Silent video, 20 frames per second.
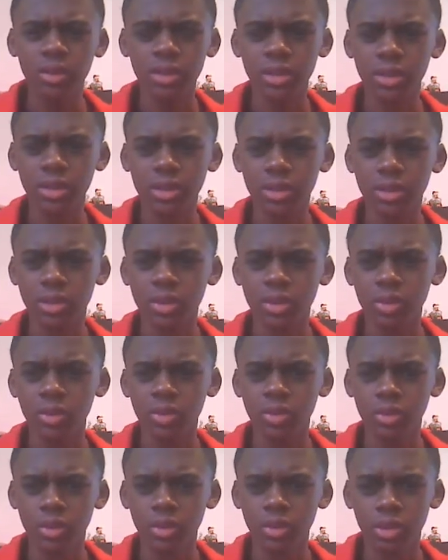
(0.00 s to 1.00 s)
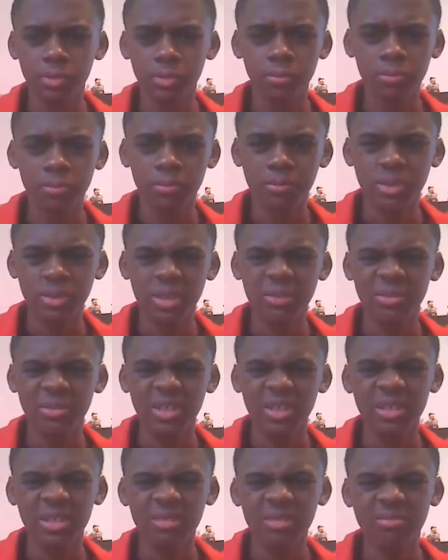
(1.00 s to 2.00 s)
goo or
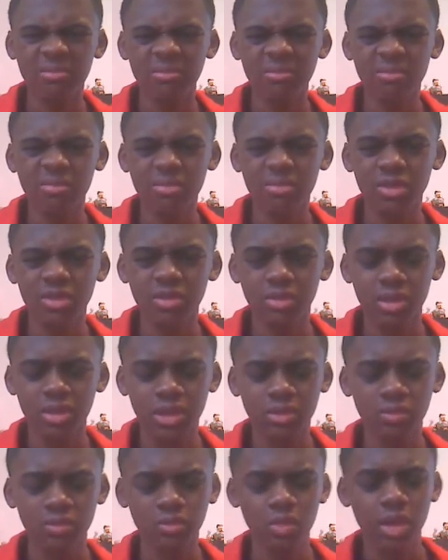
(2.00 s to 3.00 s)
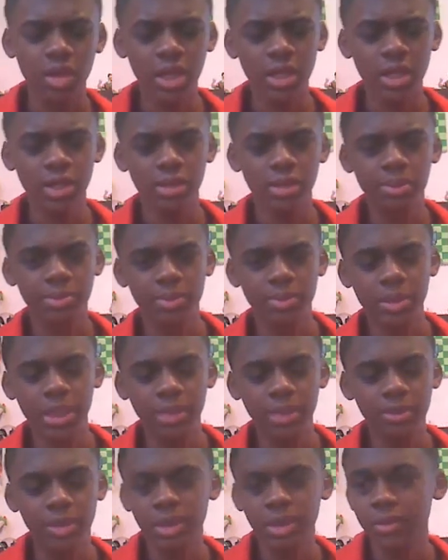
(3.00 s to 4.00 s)
something. It was some water
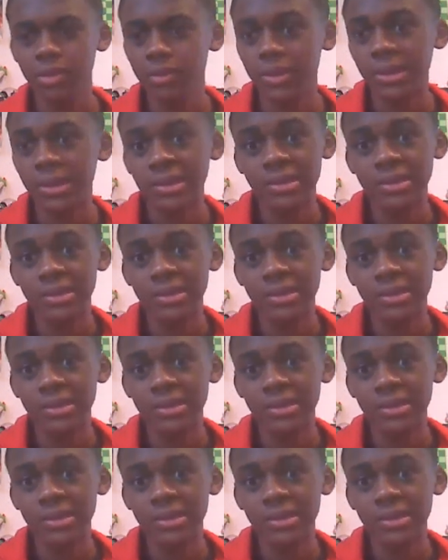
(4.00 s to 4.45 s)
type liquid.